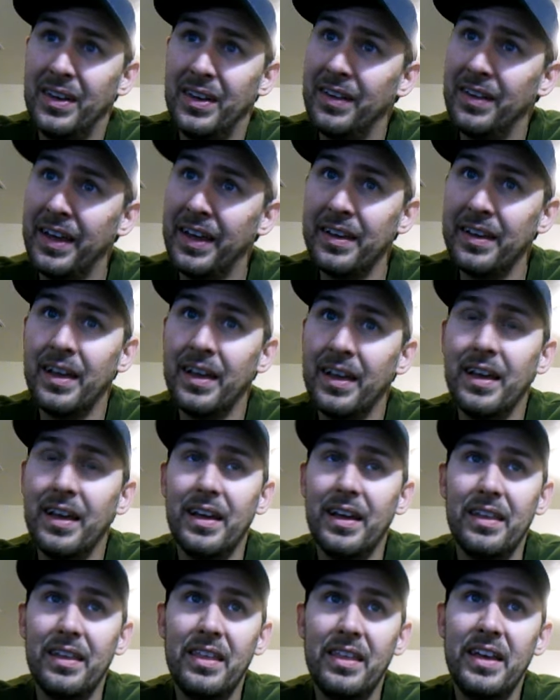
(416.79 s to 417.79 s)
Like
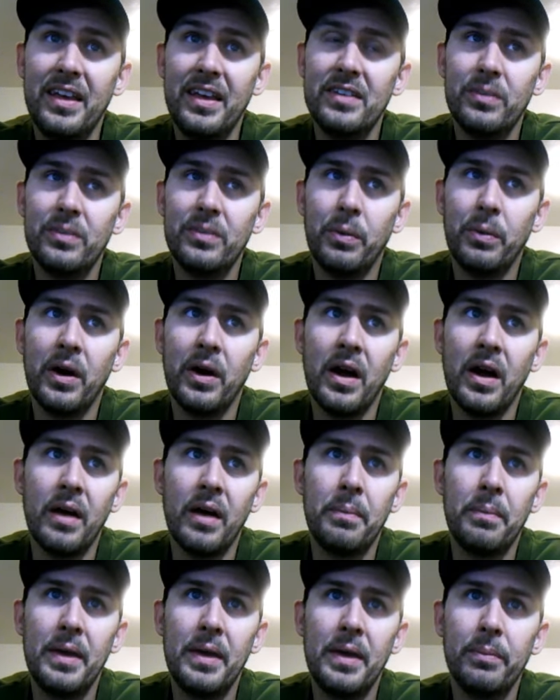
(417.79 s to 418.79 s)
these were
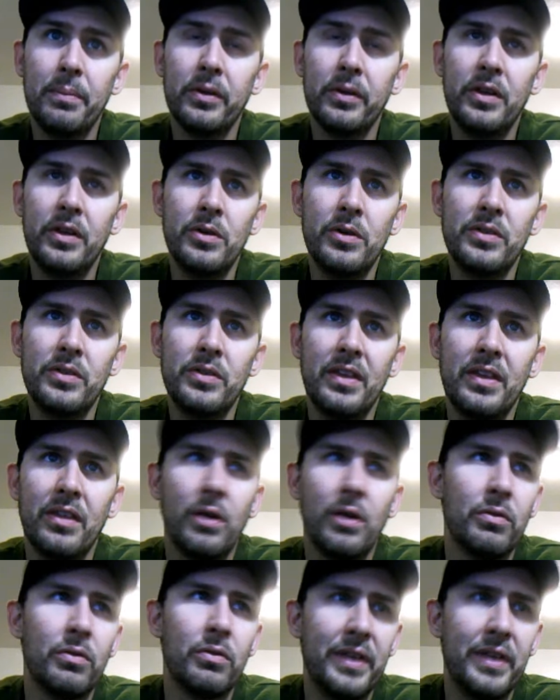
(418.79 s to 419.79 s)
people using their
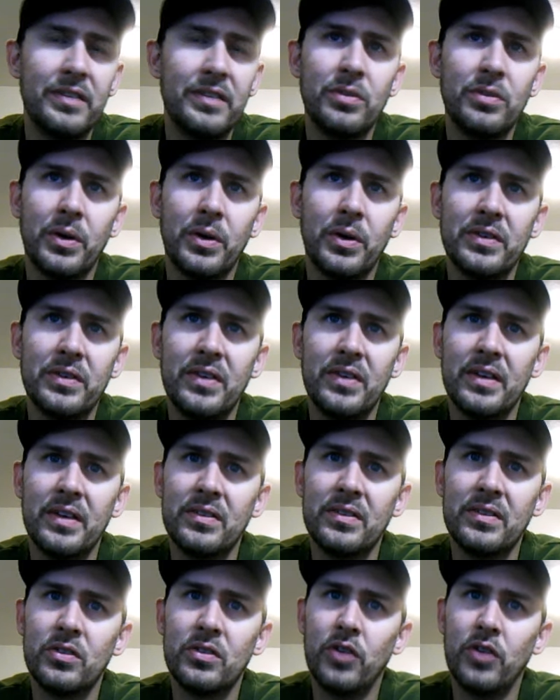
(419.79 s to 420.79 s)

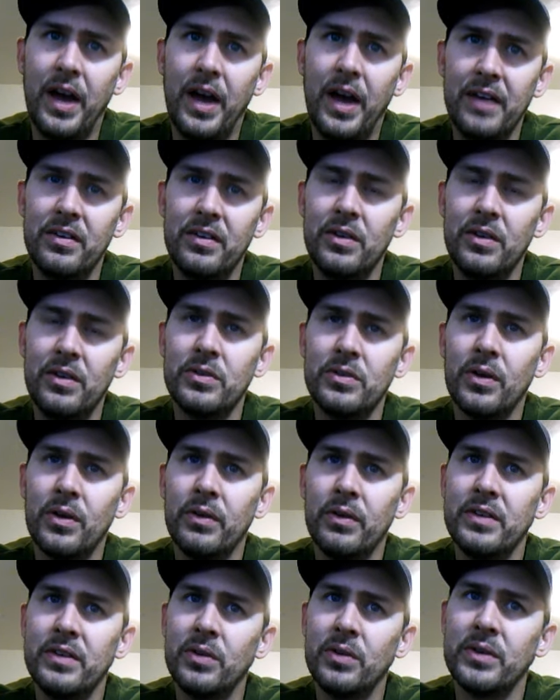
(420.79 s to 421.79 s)
resources, trying to use their
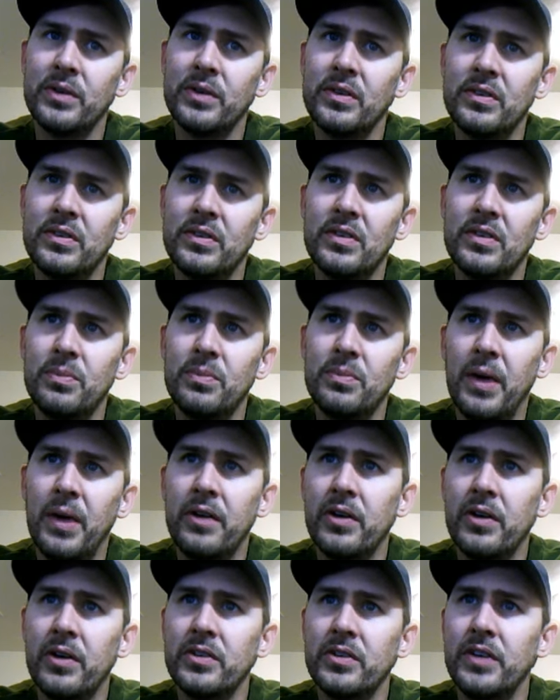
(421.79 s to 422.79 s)
resources to spread
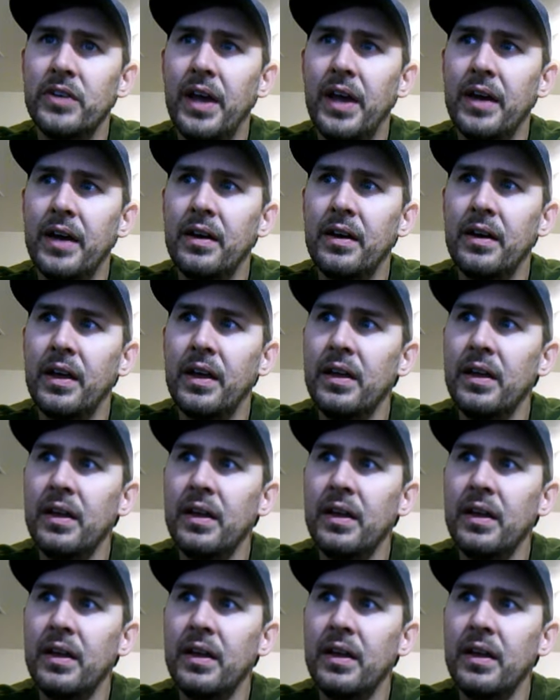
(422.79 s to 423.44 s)
Christianity.